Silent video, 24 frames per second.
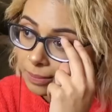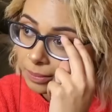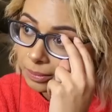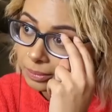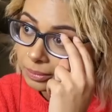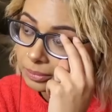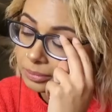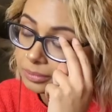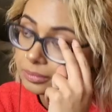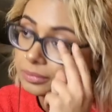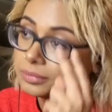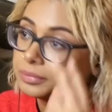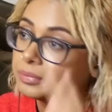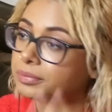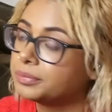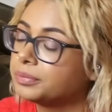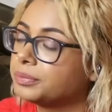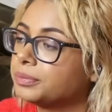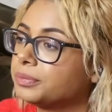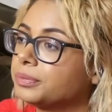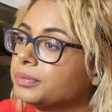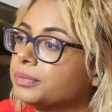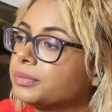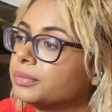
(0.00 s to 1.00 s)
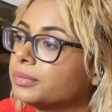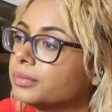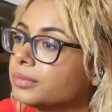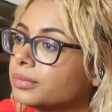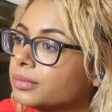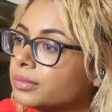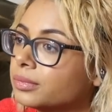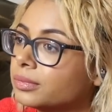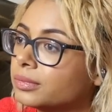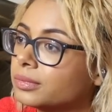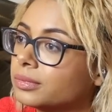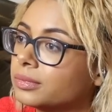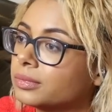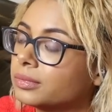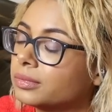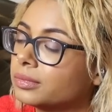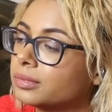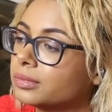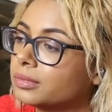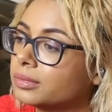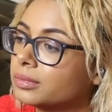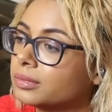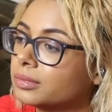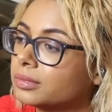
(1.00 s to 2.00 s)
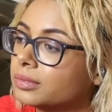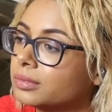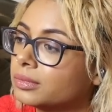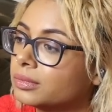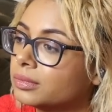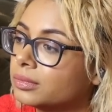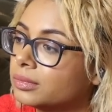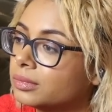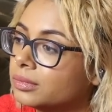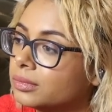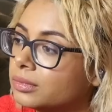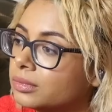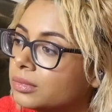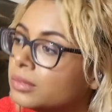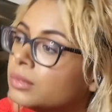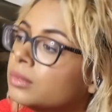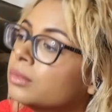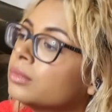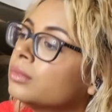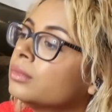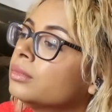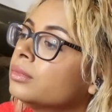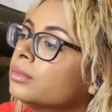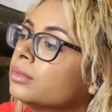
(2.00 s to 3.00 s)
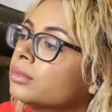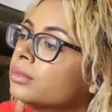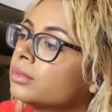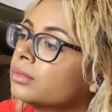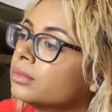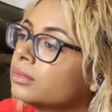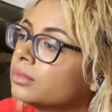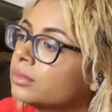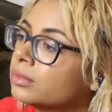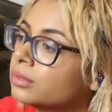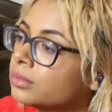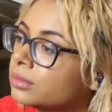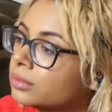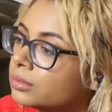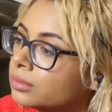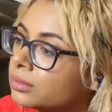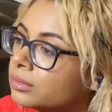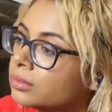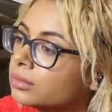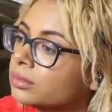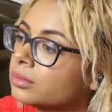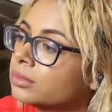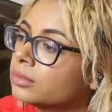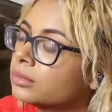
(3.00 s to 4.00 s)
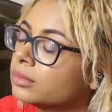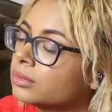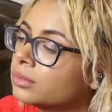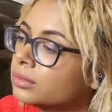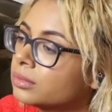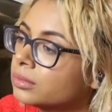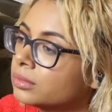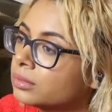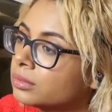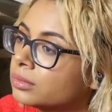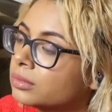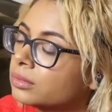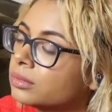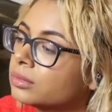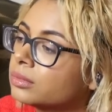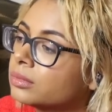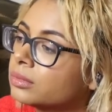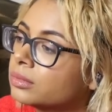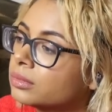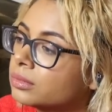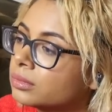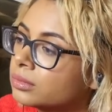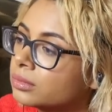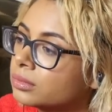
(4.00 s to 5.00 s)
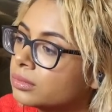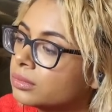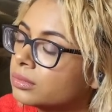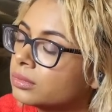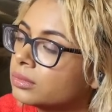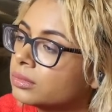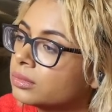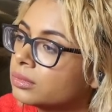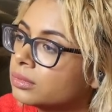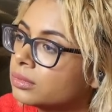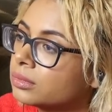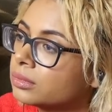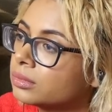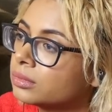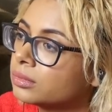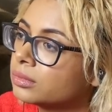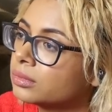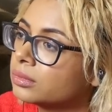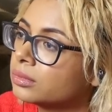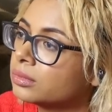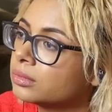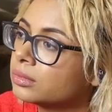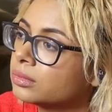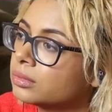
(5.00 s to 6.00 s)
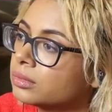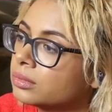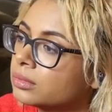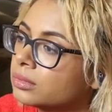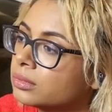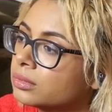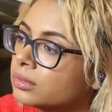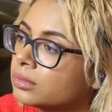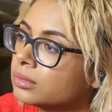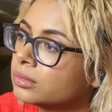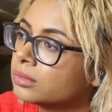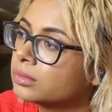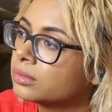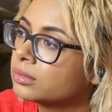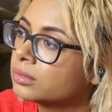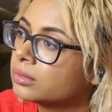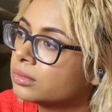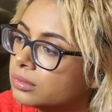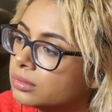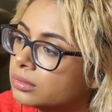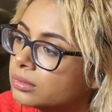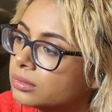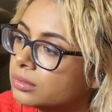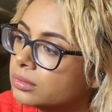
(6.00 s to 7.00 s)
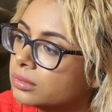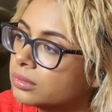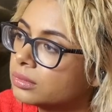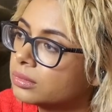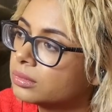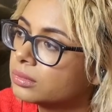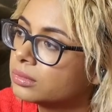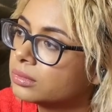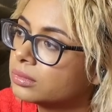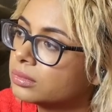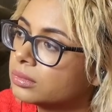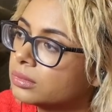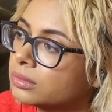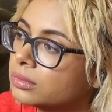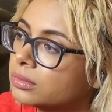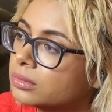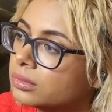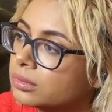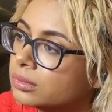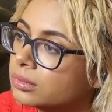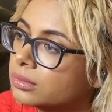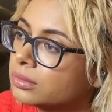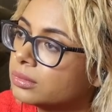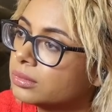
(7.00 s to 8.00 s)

The person shown says nothing.